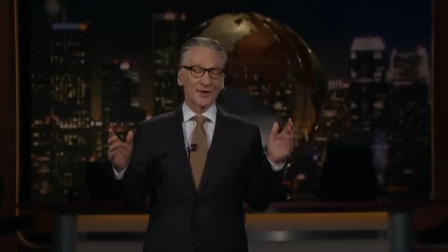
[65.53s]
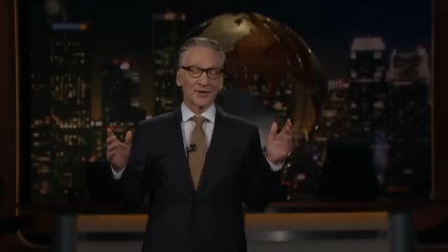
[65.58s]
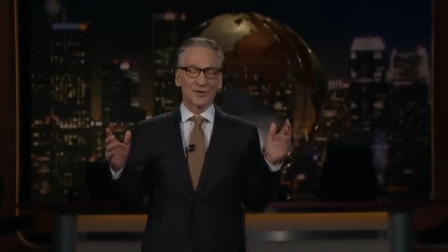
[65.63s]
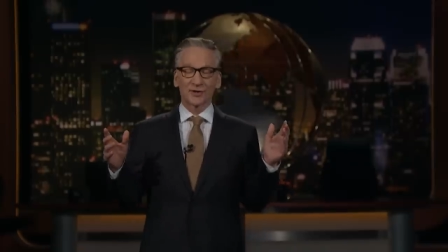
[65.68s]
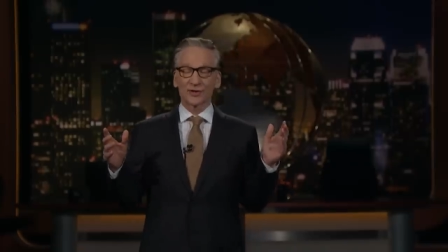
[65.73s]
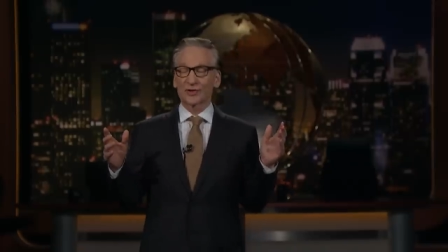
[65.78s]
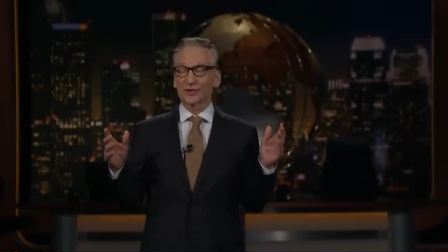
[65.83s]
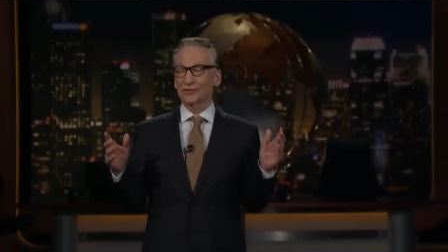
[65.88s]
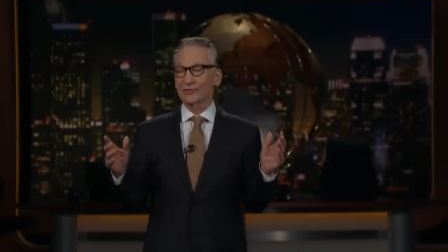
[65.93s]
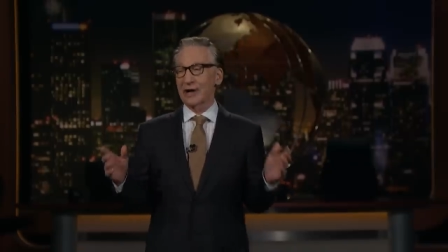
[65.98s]

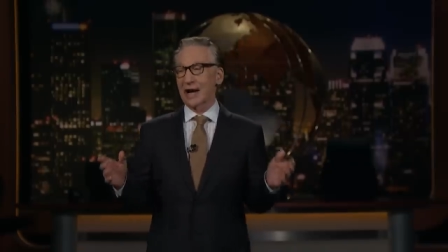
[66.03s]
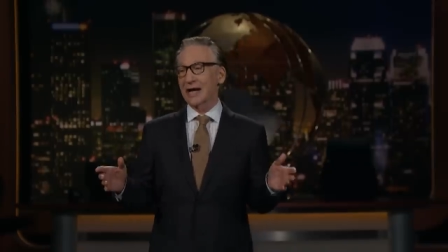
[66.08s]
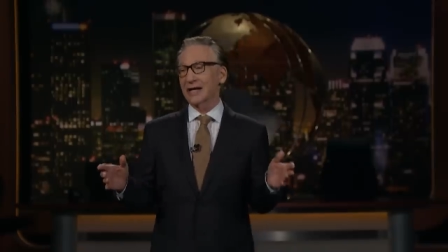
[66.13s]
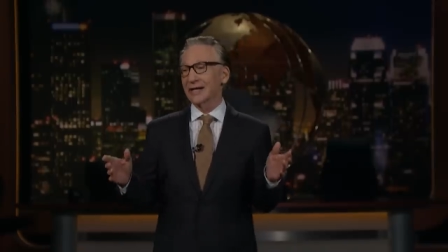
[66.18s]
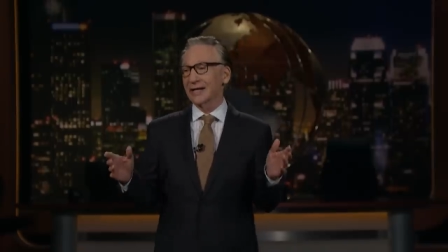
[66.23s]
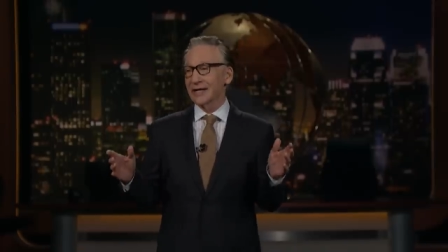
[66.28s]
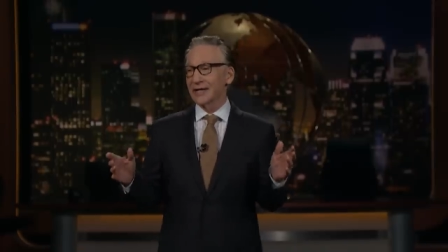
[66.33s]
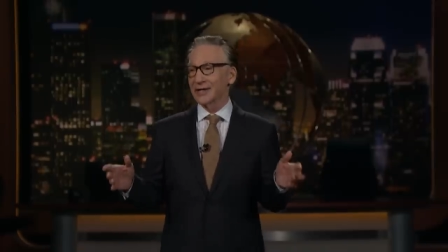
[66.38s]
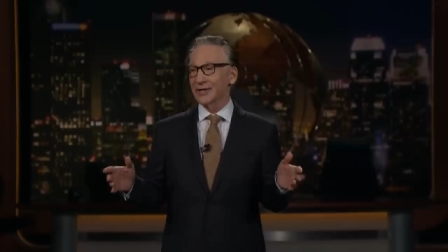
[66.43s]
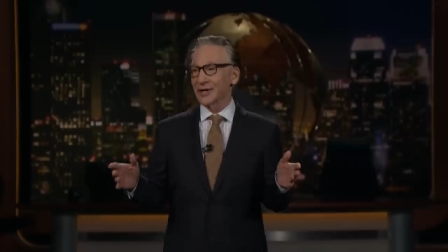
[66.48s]

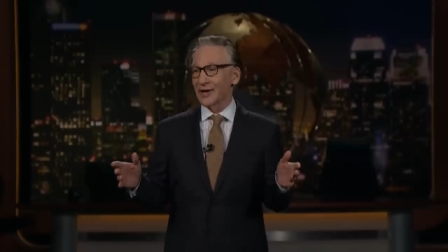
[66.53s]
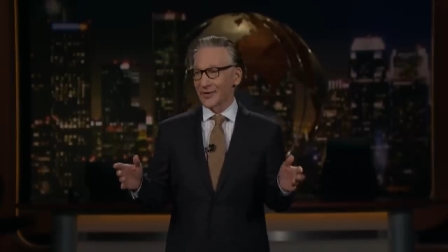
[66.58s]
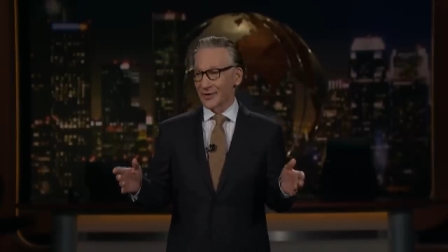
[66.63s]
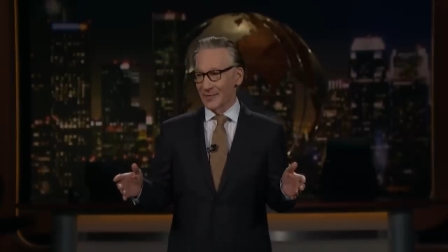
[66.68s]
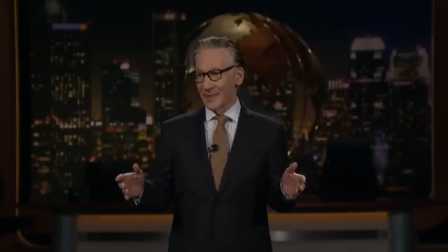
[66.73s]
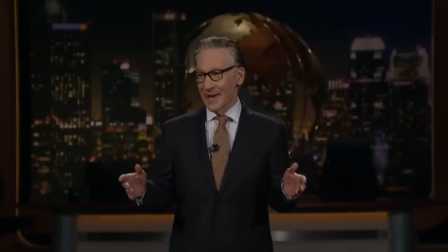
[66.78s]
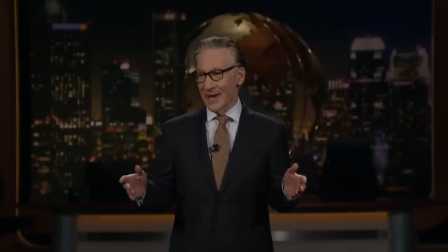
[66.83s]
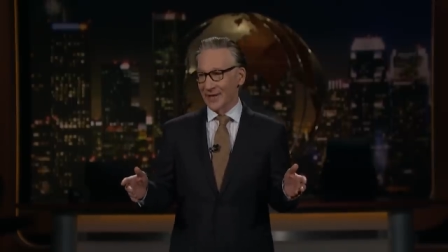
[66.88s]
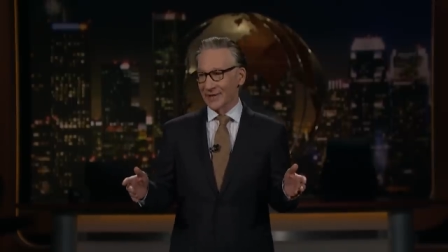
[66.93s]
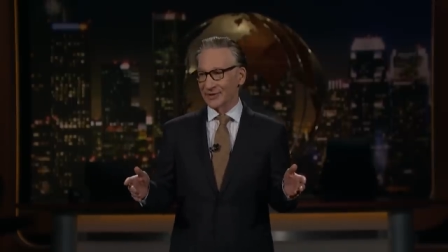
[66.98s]
straddling
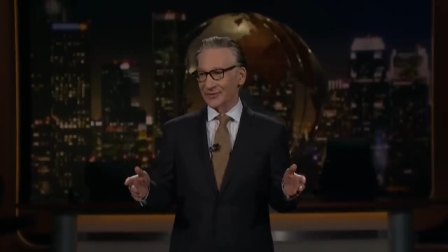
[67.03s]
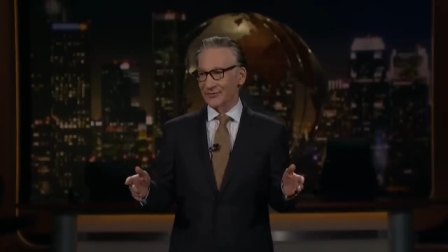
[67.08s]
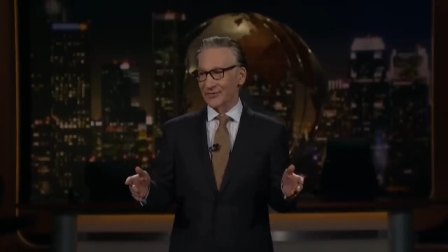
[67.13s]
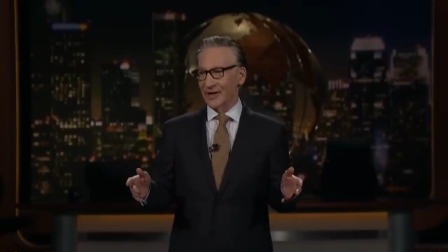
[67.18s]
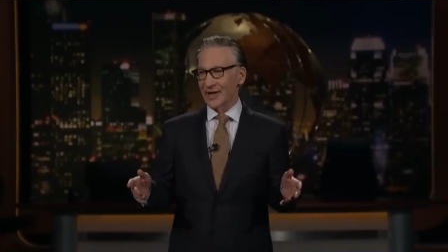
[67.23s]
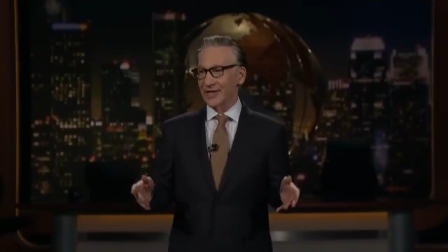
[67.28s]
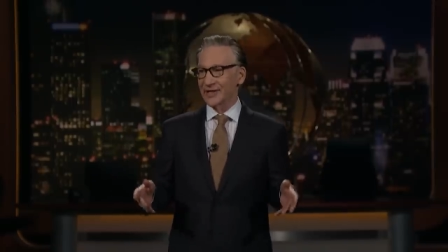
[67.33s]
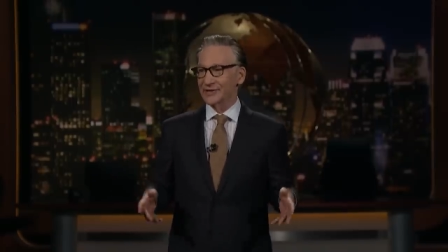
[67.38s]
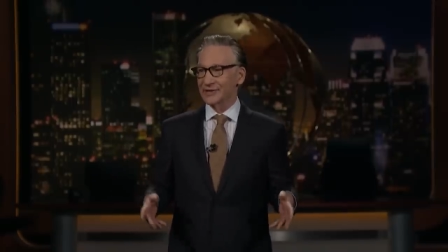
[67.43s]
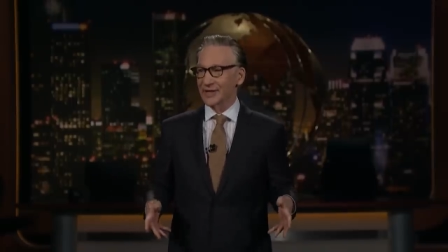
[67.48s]
another man's
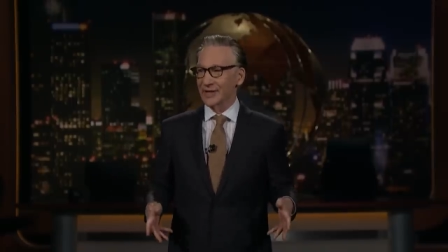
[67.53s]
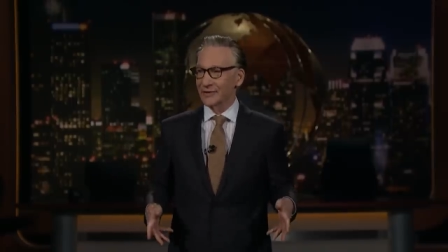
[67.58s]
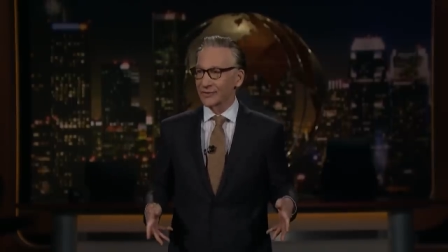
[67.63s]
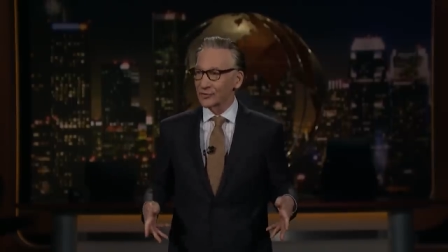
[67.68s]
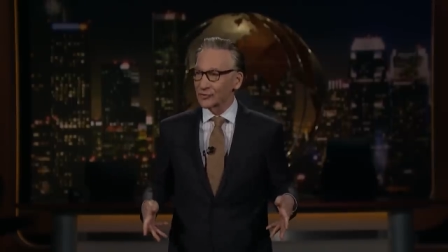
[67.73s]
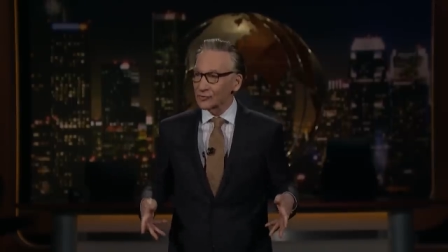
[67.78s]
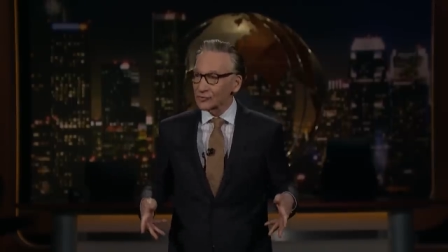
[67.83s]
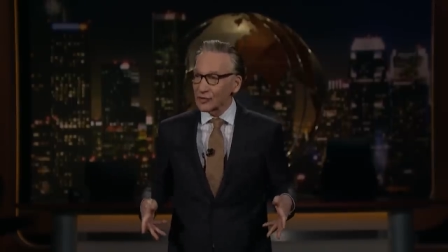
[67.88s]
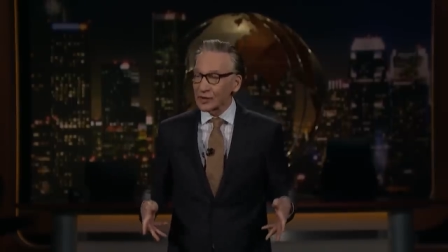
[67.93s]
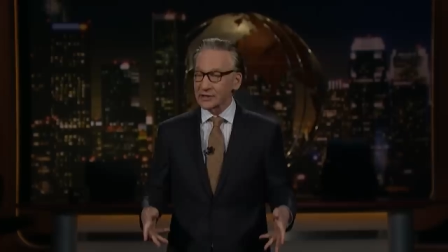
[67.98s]
face
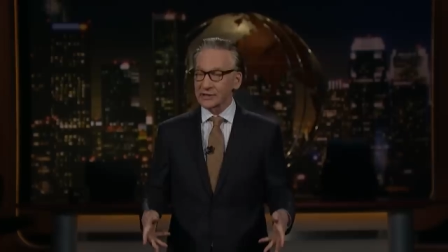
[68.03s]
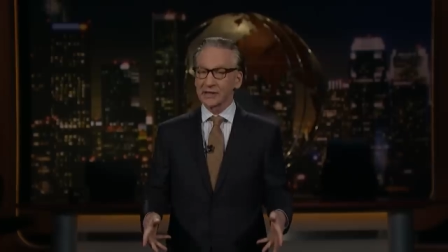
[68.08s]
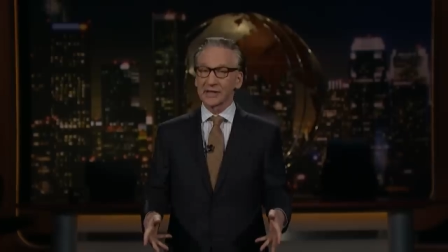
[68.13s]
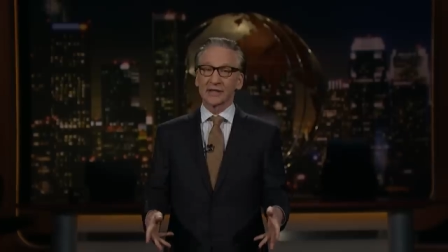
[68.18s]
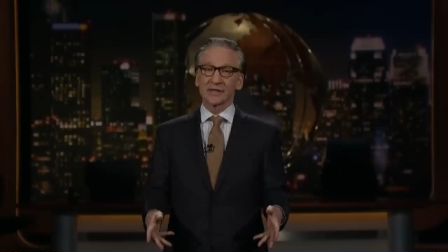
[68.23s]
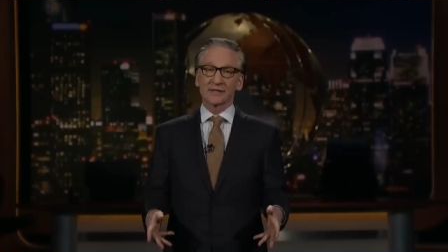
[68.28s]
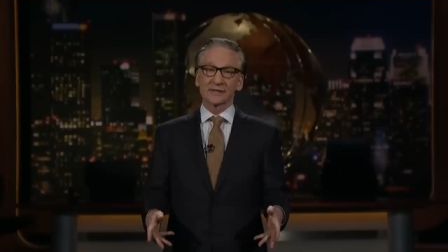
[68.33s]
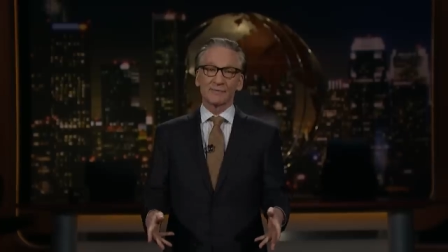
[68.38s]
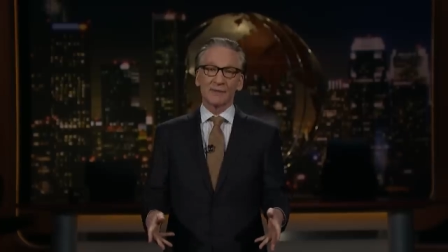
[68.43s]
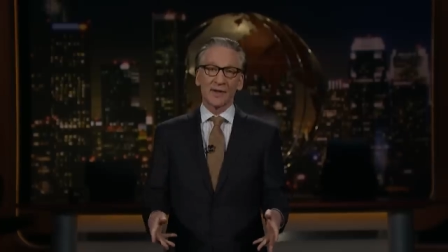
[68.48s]
and
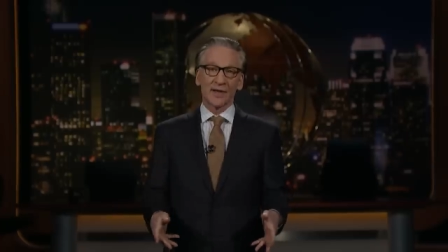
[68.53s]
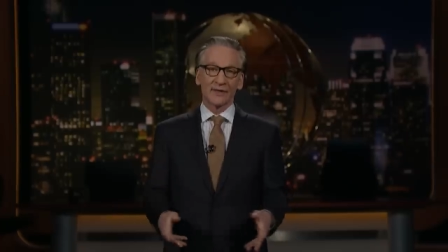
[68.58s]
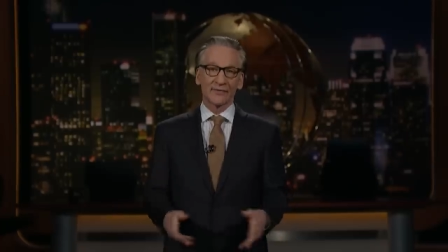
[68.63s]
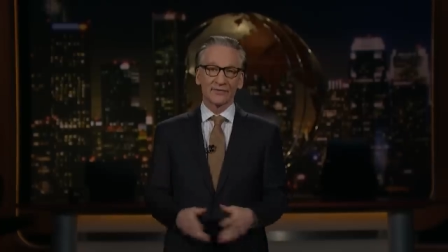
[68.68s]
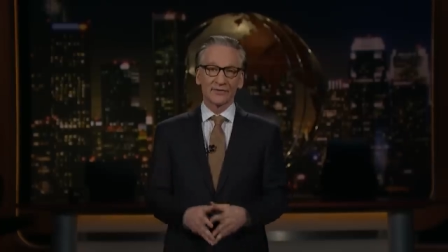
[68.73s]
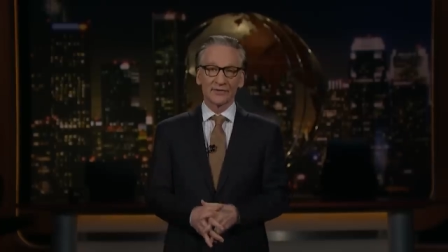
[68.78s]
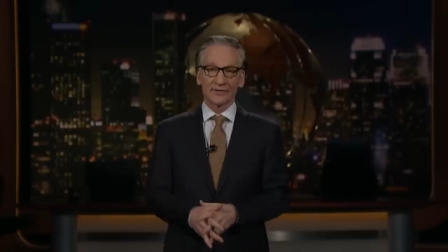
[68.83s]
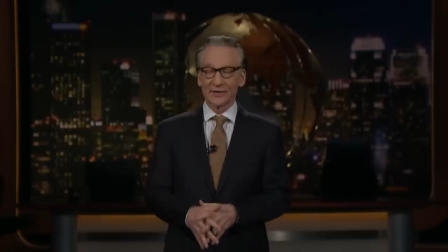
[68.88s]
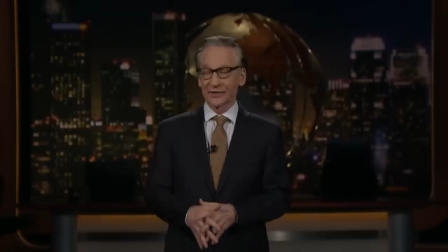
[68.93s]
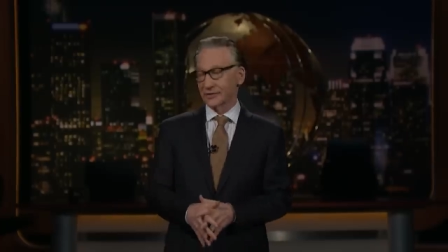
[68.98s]
thrusting his
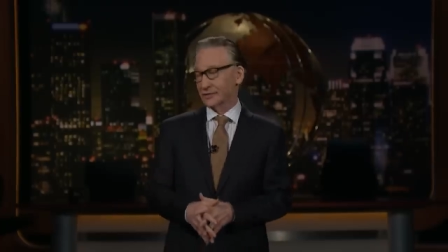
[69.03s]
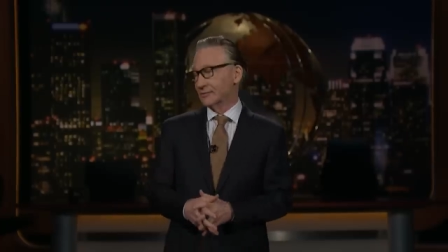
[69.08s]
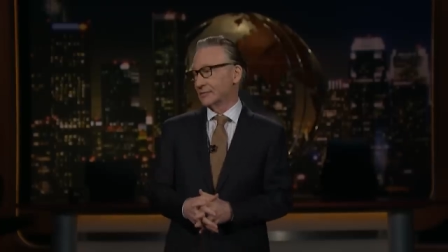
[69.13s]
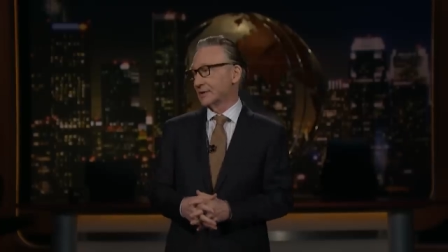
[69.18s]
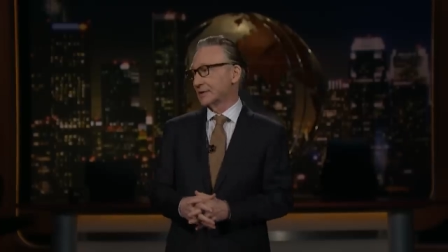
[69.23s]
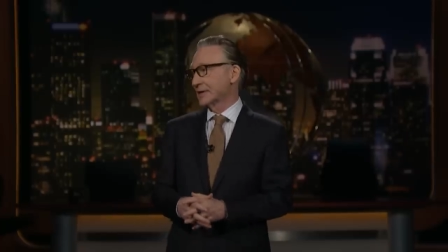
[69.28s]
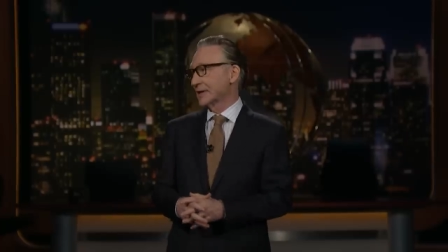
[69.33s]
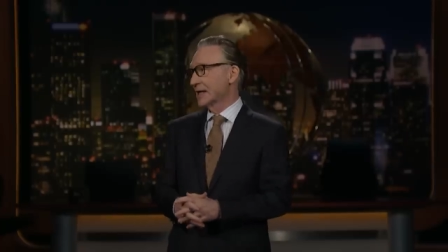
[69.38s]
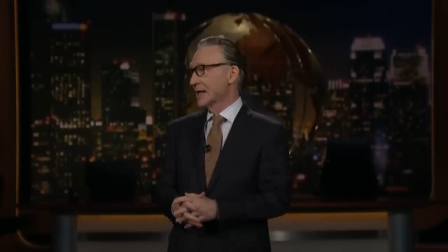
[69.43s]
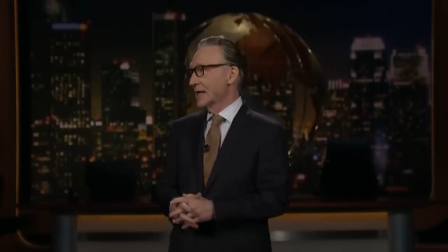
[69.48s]
pelvis into
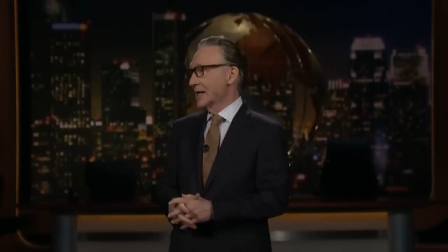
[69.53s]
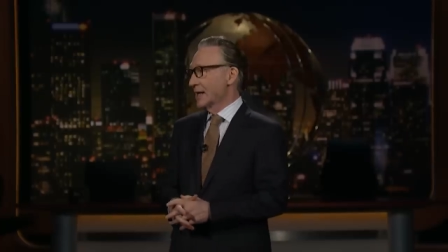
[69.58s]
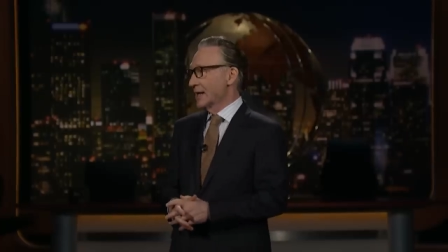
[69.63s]
it. The,